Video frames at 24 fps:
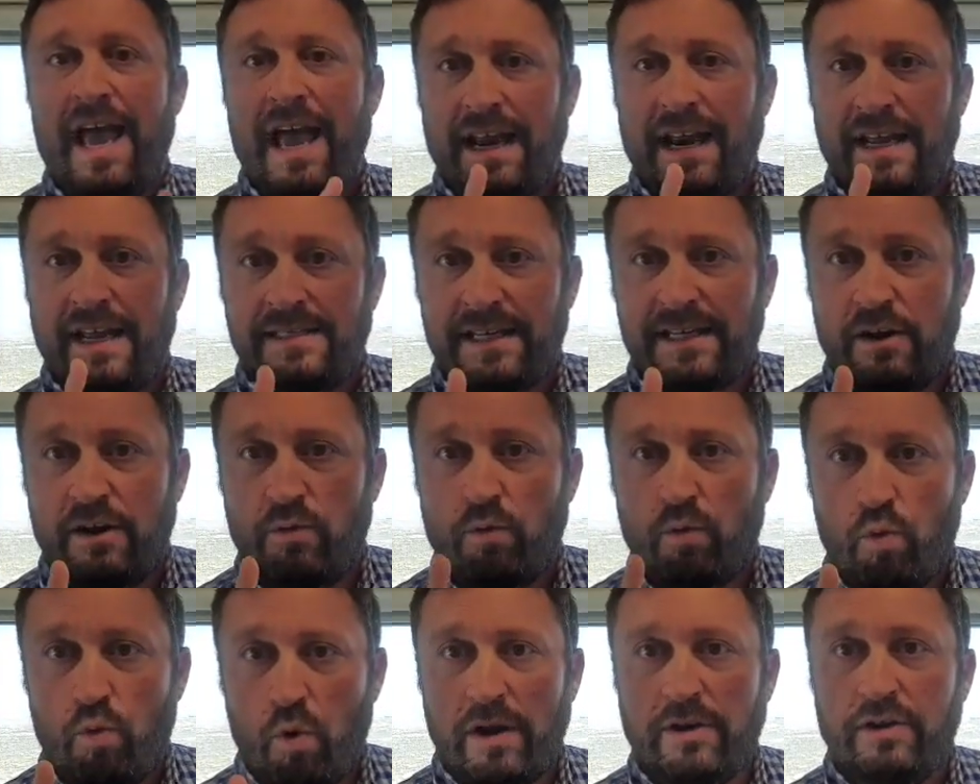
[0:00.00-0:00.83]
and I
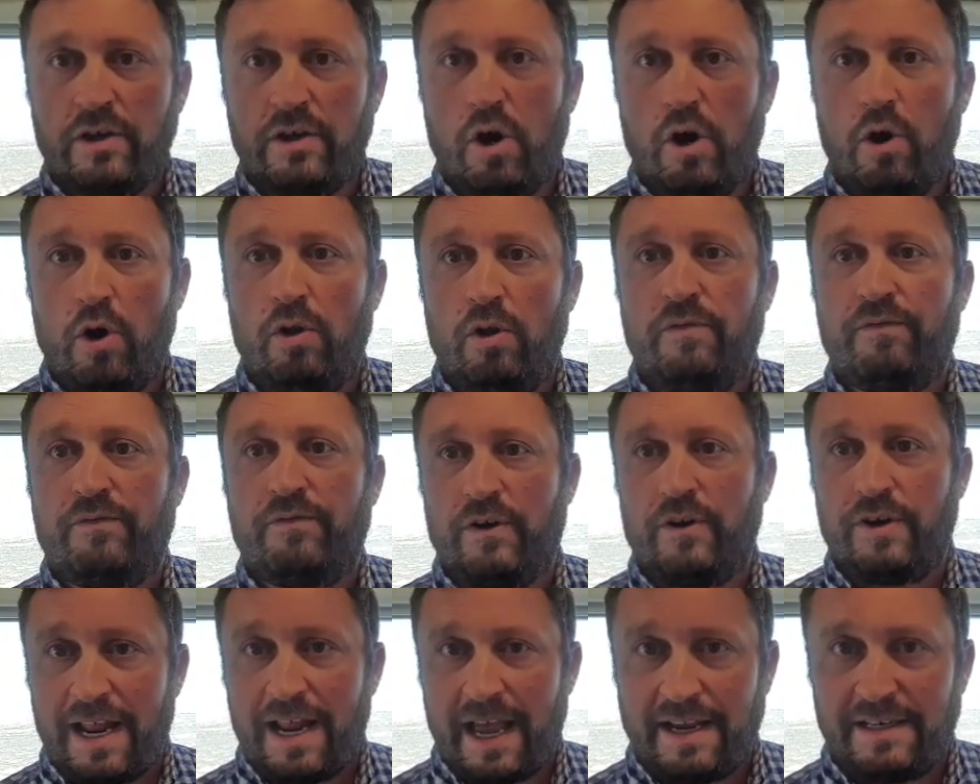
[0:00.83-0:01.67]
set one goal
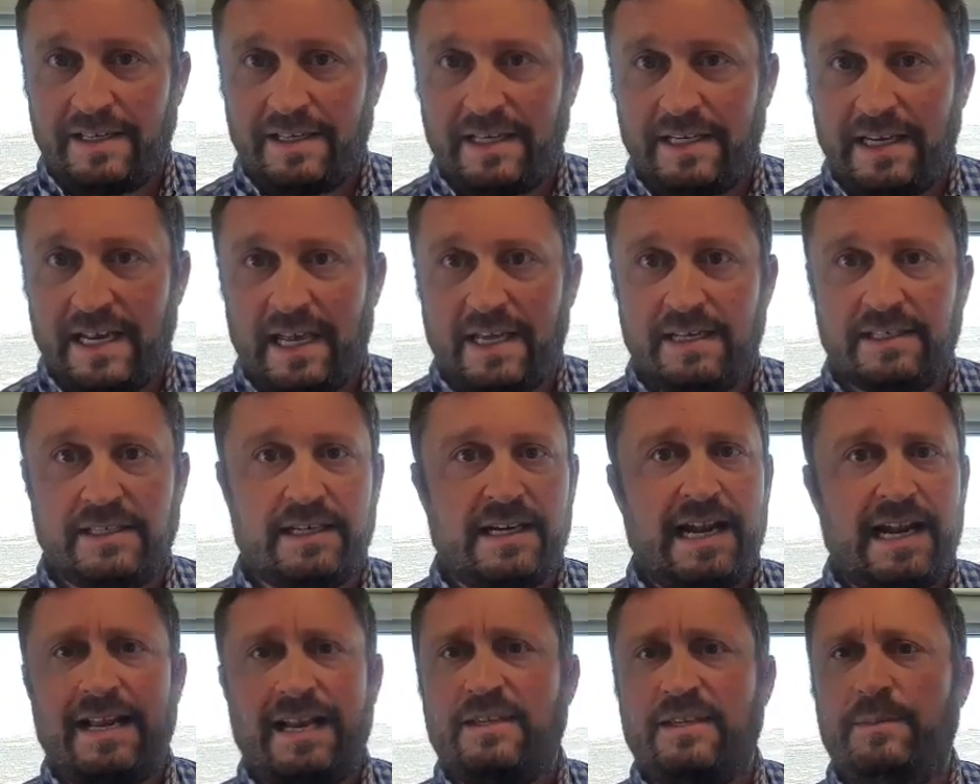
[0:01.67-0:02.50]
for 90 days,
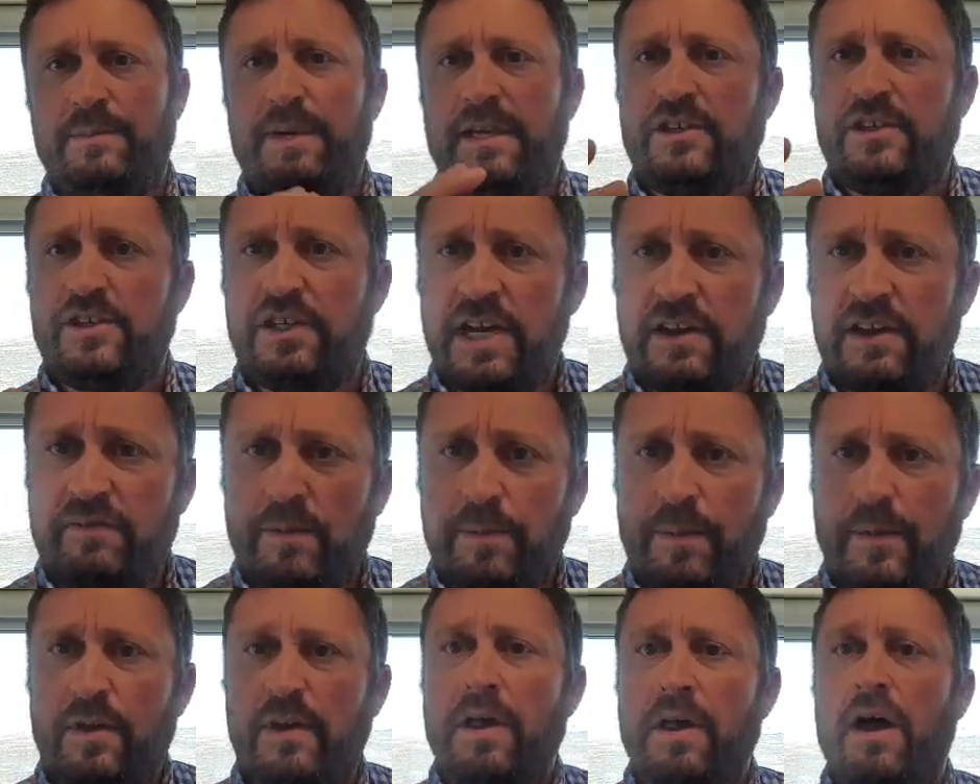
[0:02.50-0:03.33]
and it had to be
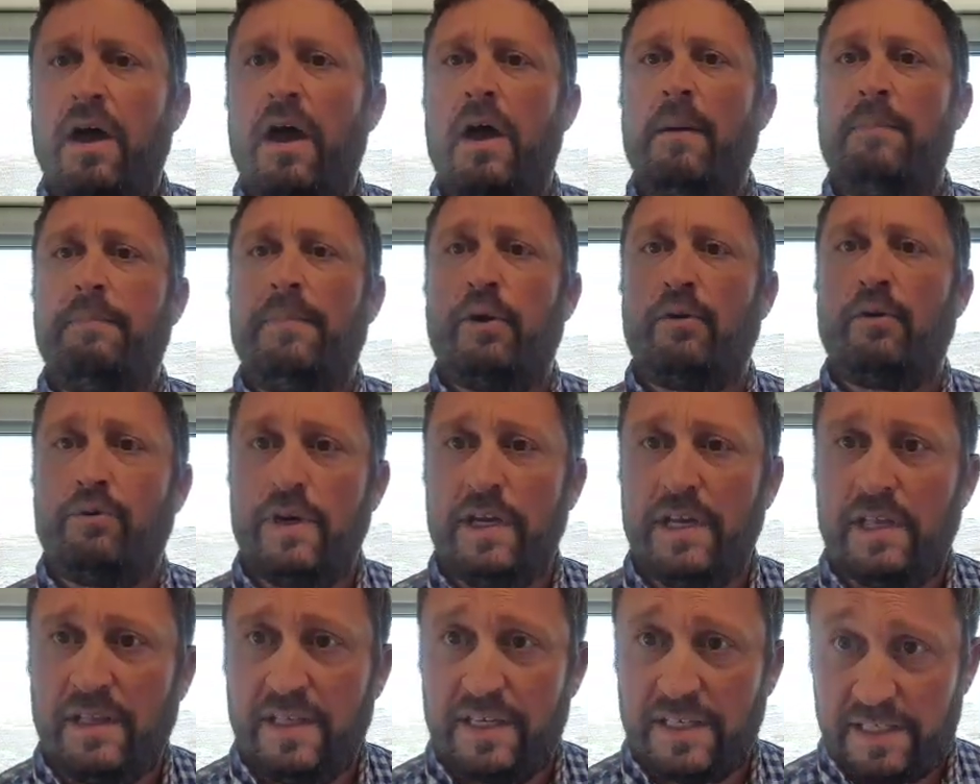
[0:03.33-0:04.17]
achievable but
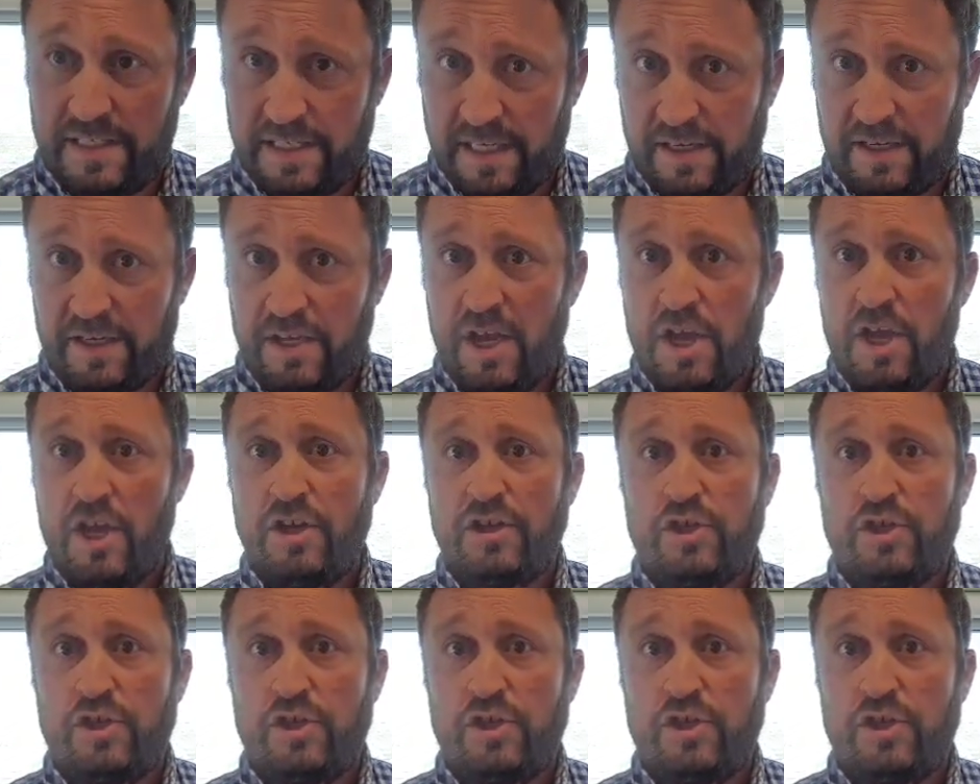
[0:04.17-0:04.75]
realistic.